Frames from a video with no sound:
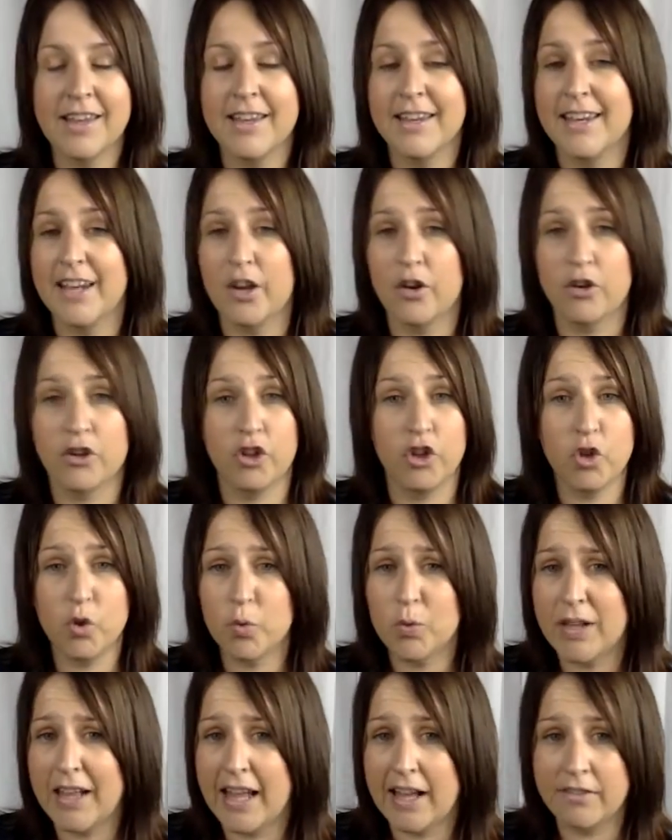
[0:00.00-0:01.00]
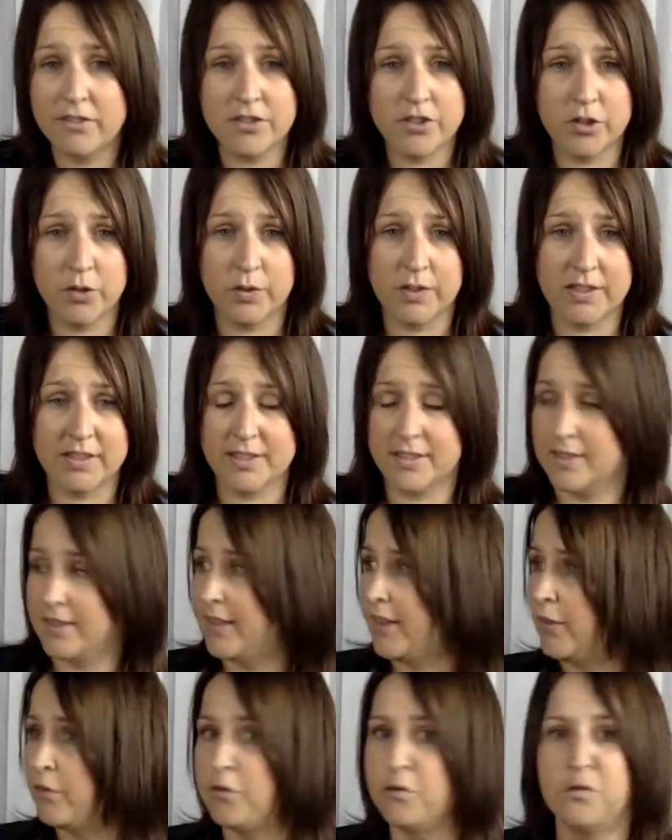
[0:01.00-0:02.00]
Now, you will have students
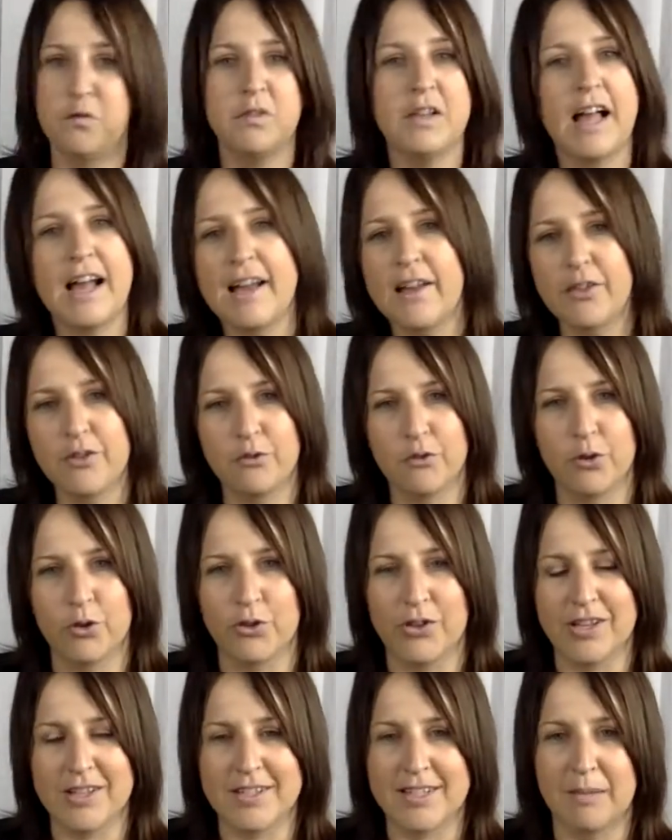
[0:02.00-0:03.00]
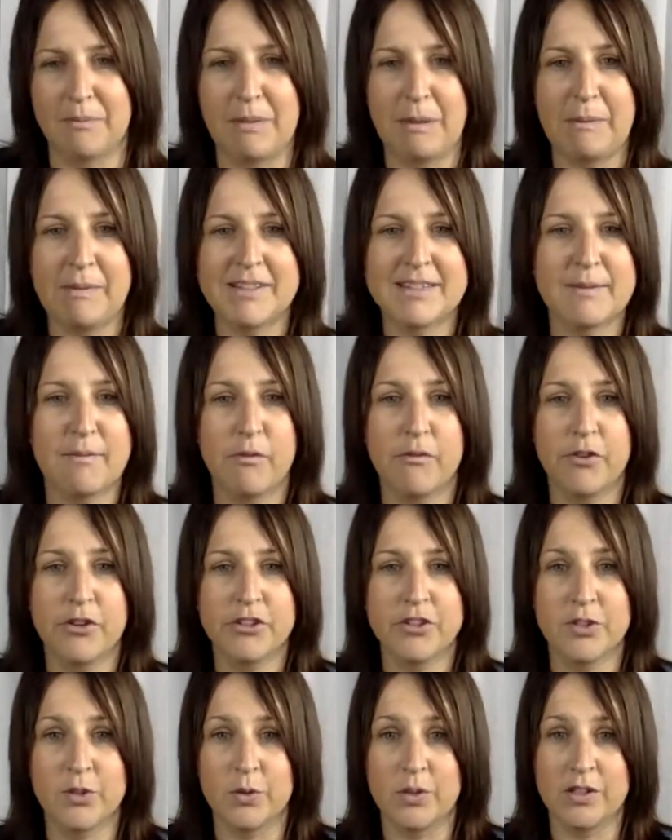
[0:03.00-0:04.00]
that fly through this, and maybe some of your
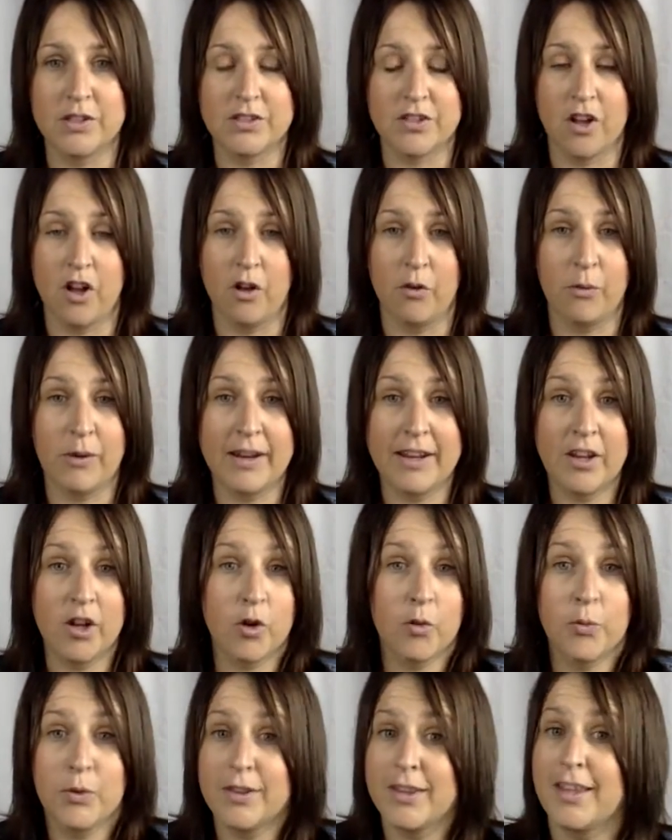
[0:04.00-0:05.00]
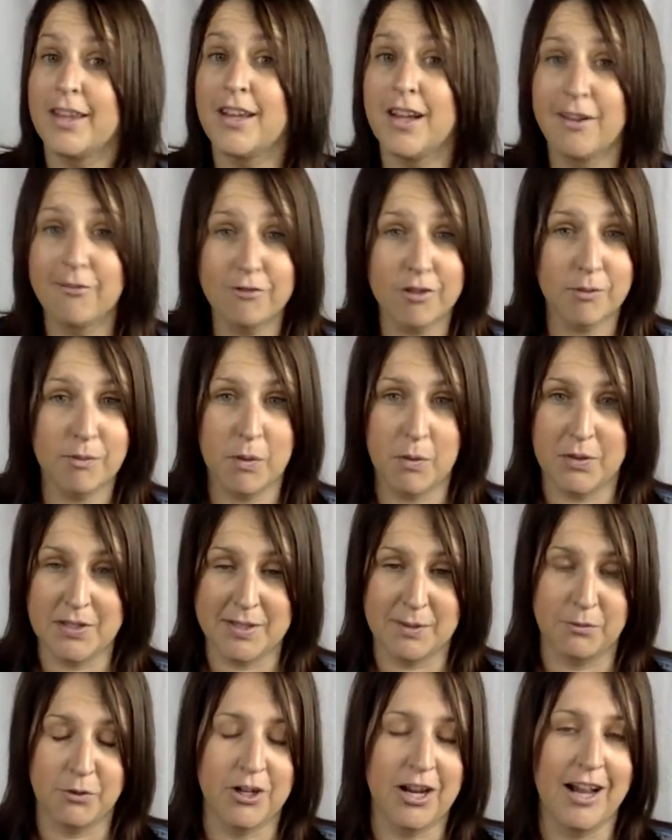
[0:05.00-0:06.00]
students already are really comfortable with
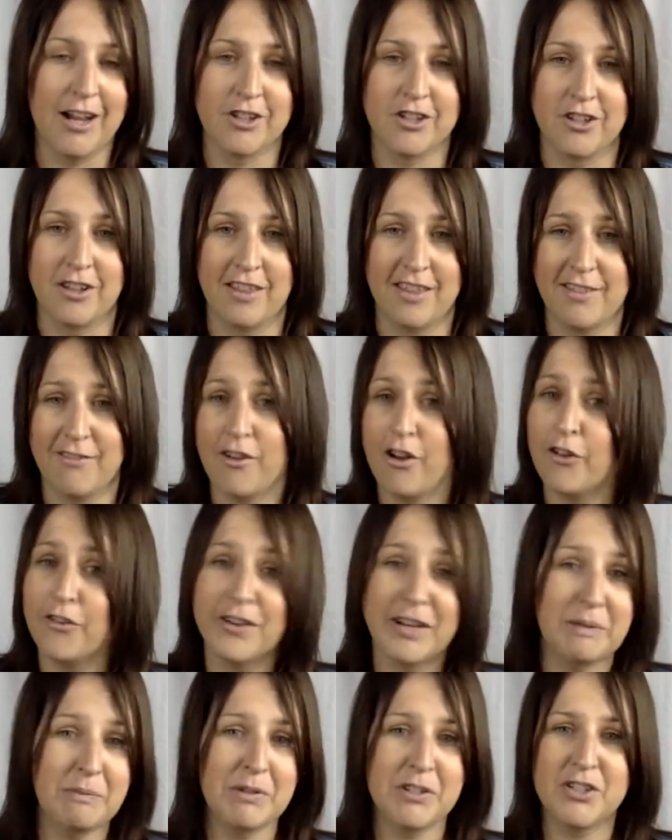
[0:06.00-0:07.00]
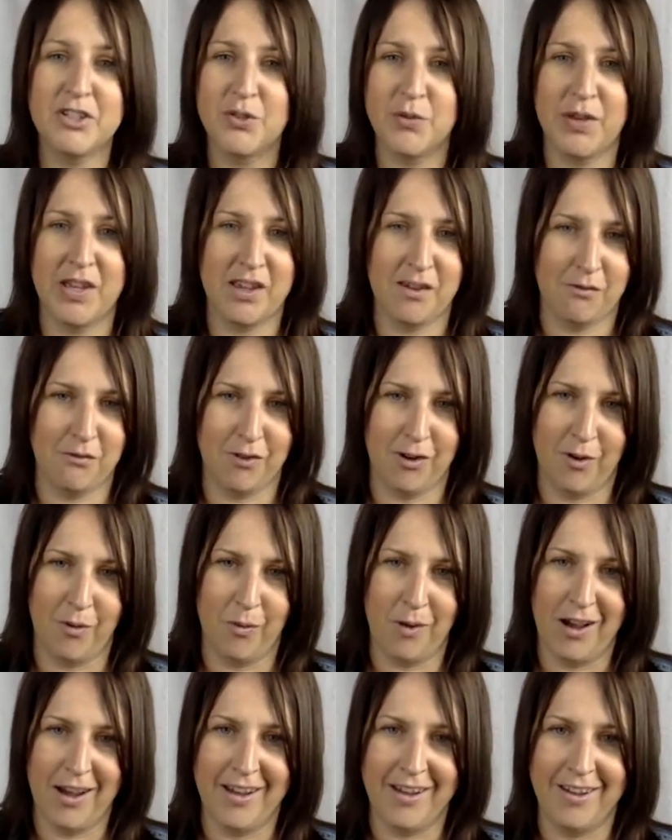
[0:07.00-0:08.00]
subtraction, and they've already been doing it for a
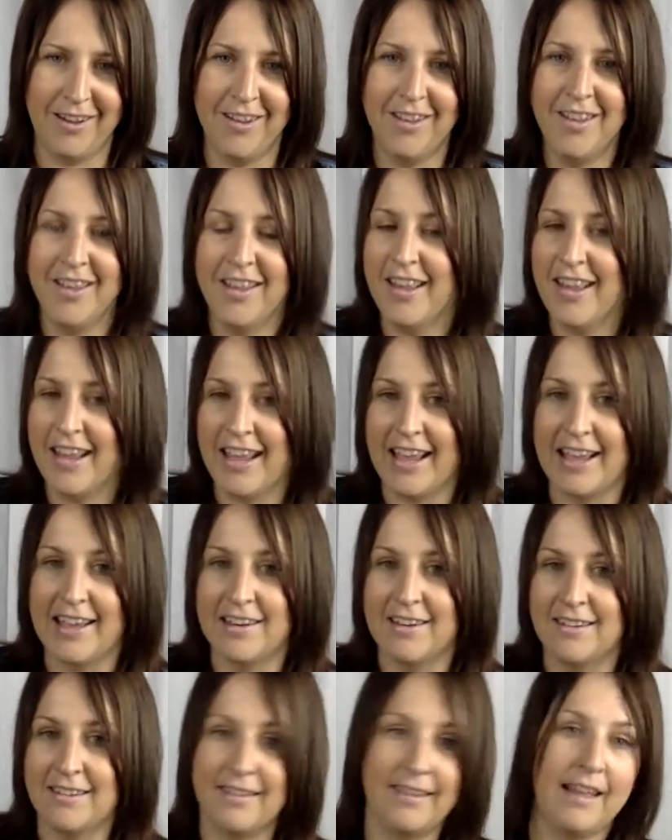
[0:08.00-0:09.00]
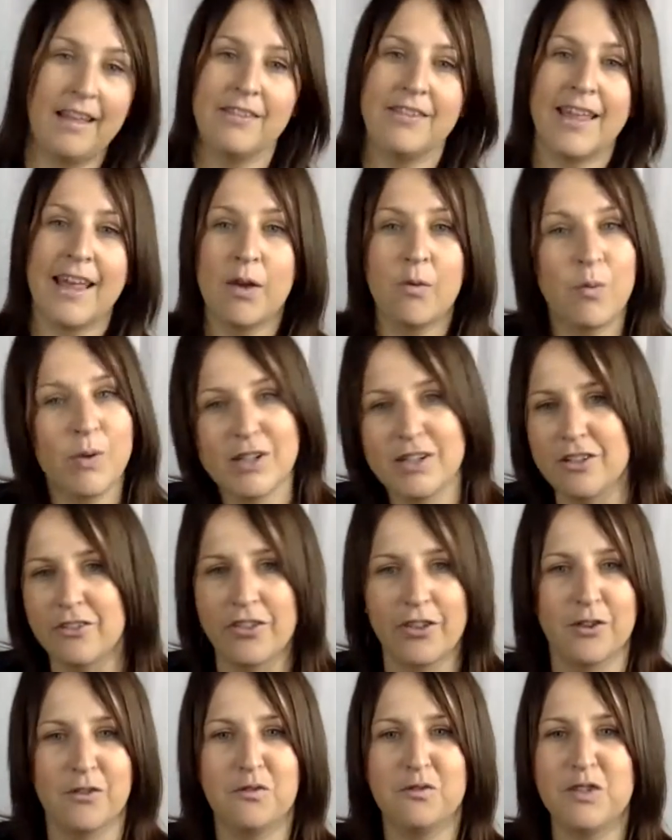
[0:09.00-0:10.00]
while, and
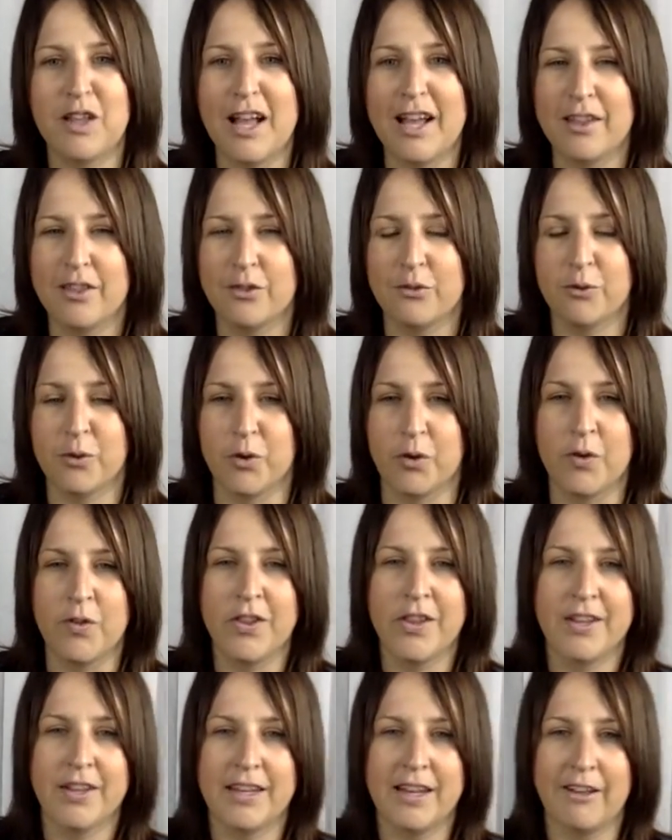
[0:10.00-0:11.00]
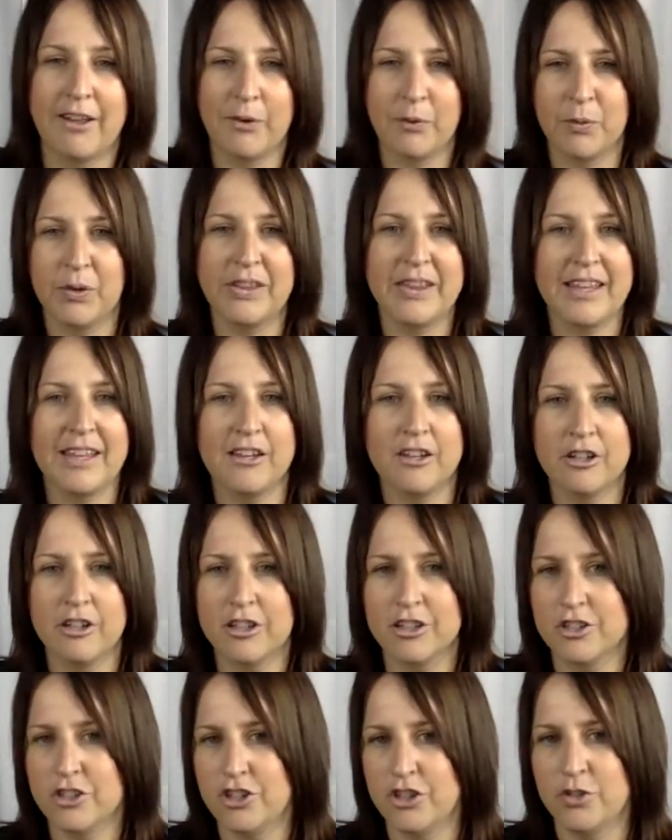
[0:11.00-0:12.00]
they'll fly through. Now, I really
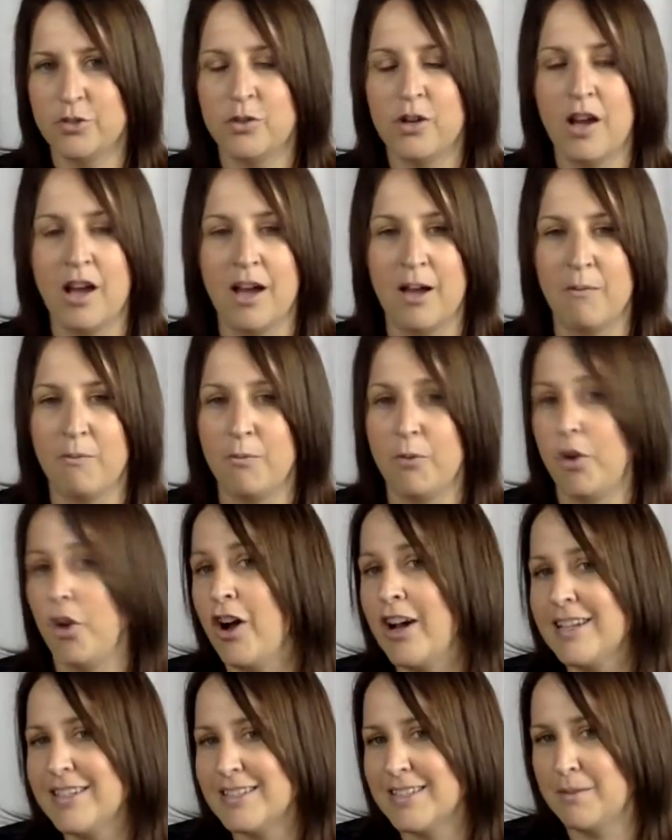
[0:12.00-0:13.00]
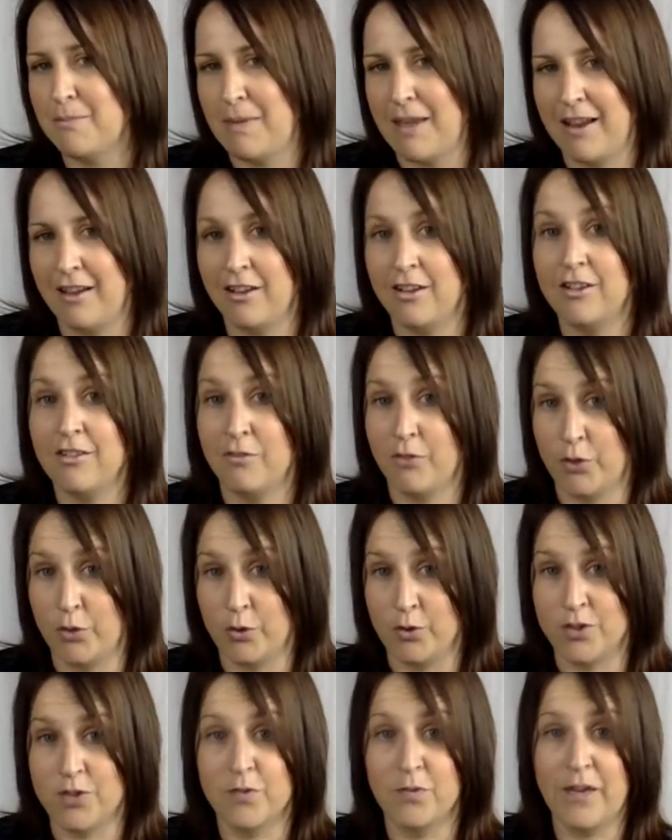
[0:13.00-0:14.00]
encourage you not to make
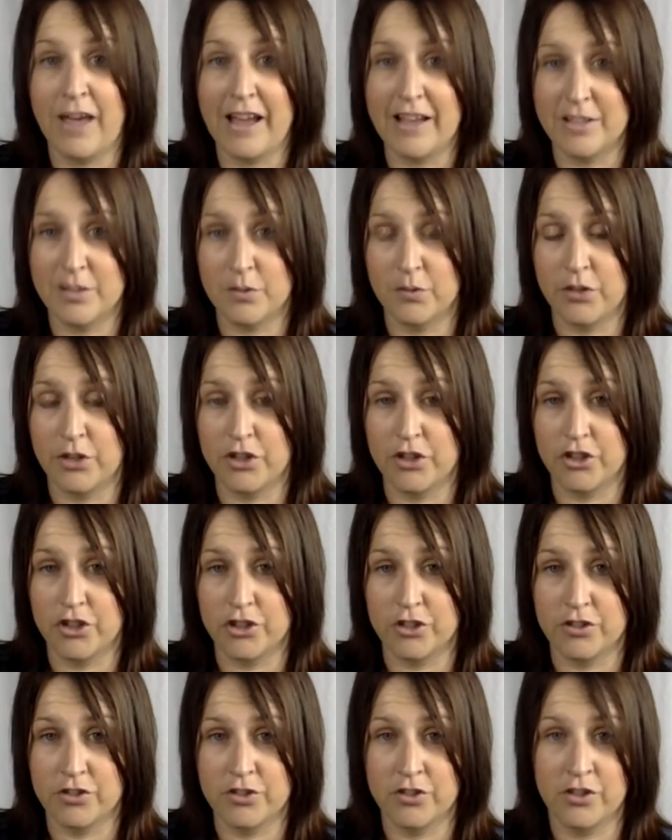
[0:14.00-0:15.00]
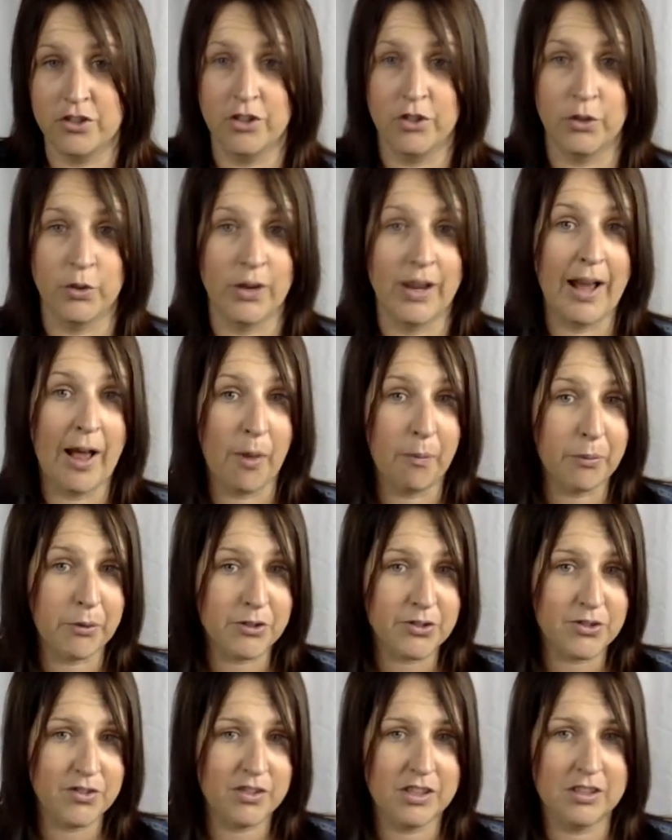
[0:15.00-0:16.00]
those fast finishers your
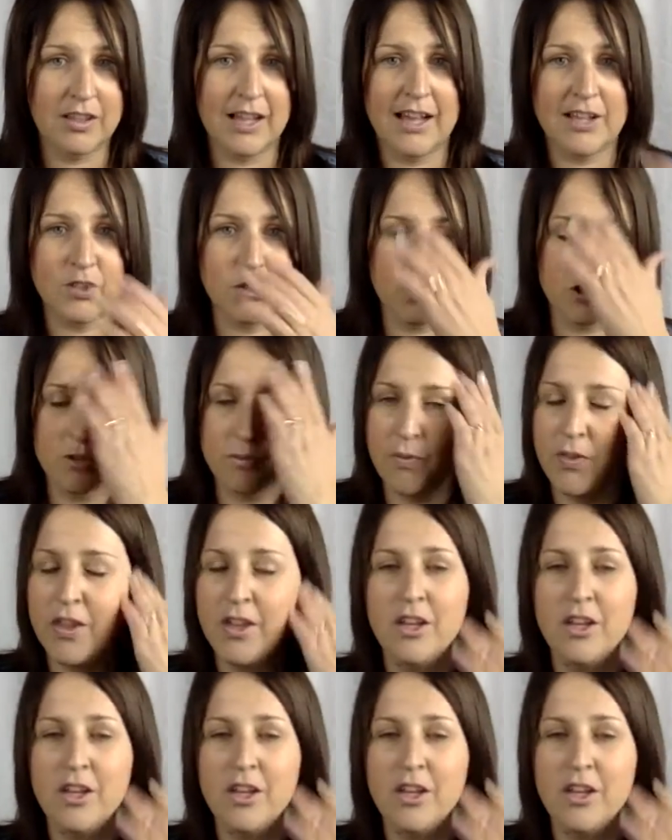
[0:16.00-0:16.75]
helpers in the classroom.